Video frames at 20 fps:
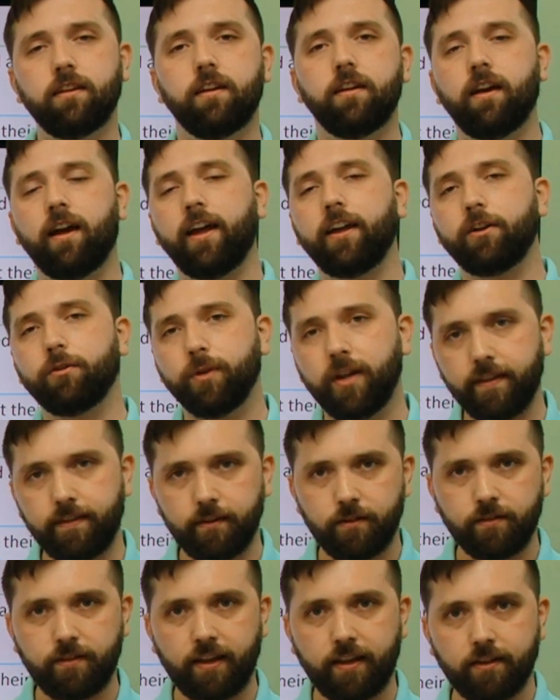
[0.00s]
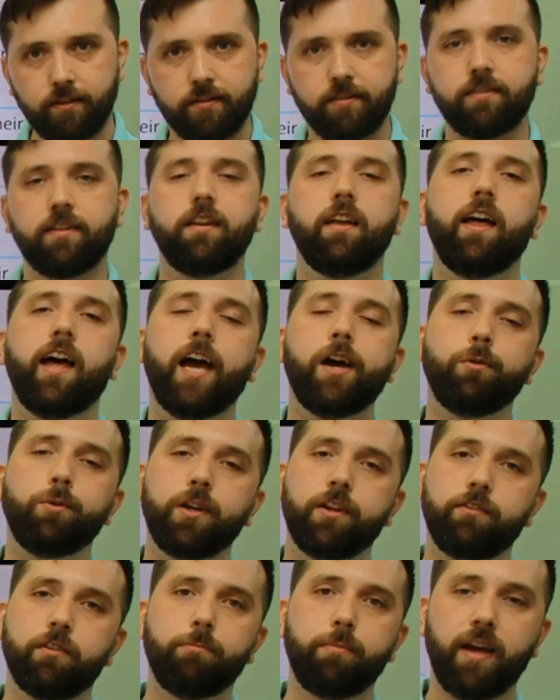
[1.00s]
I grade their test, I will give
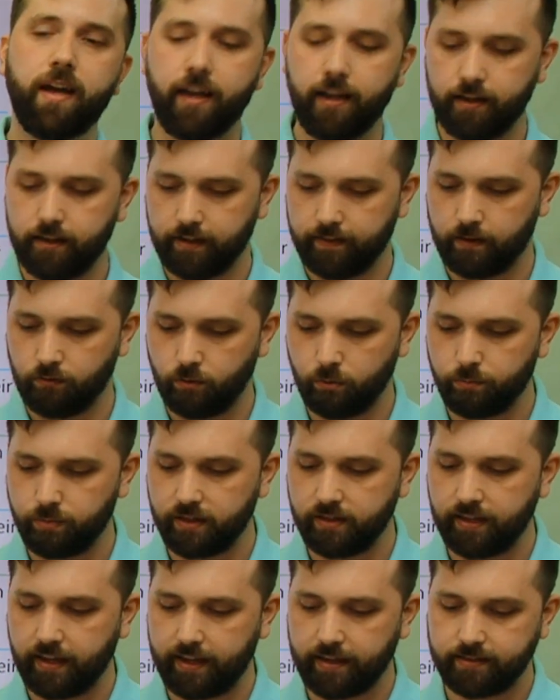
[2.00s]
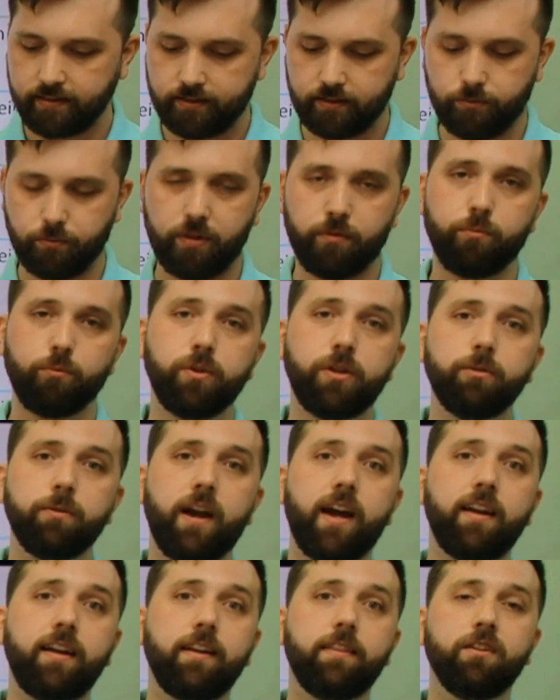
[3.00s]
it back, and they will be tasked with
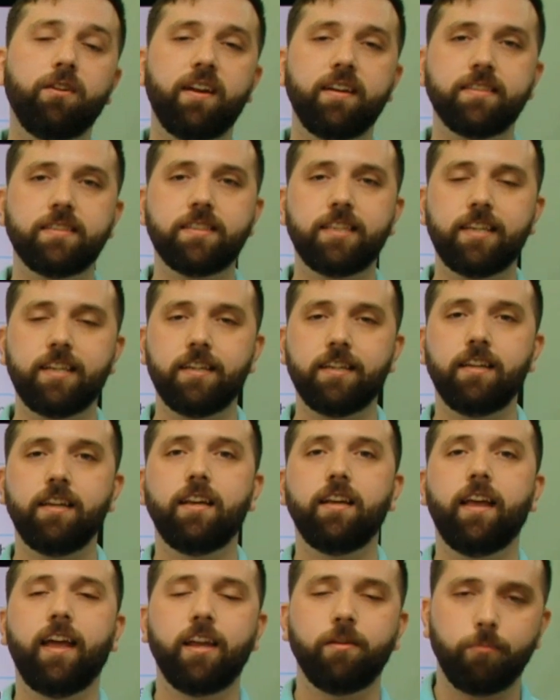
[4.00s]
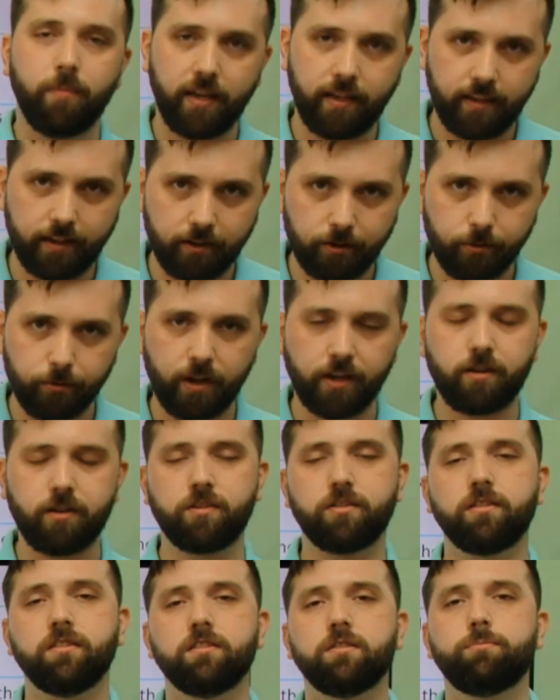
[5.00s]
rewriting their essay and making
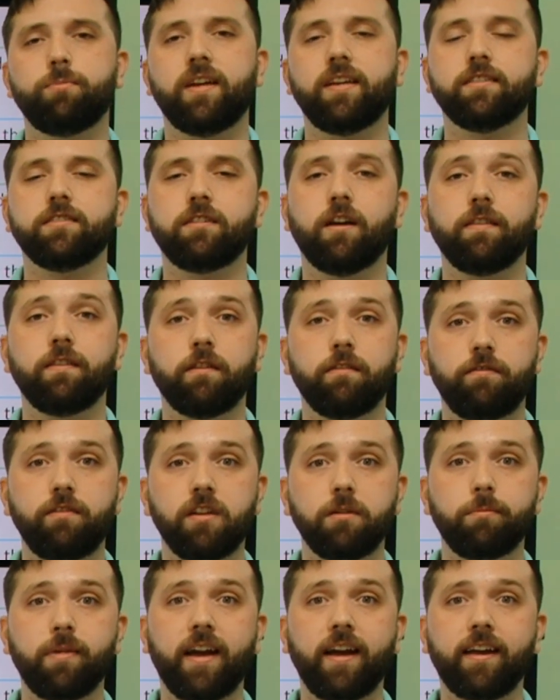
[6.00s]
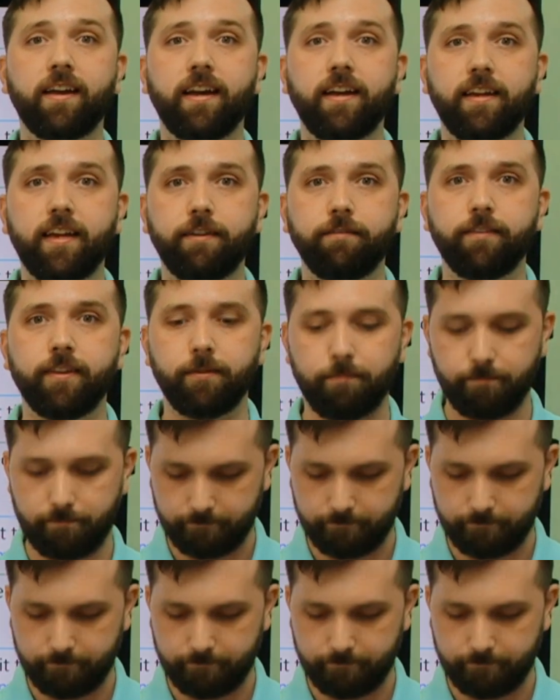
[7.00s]
corrections based on the feedback I gave them.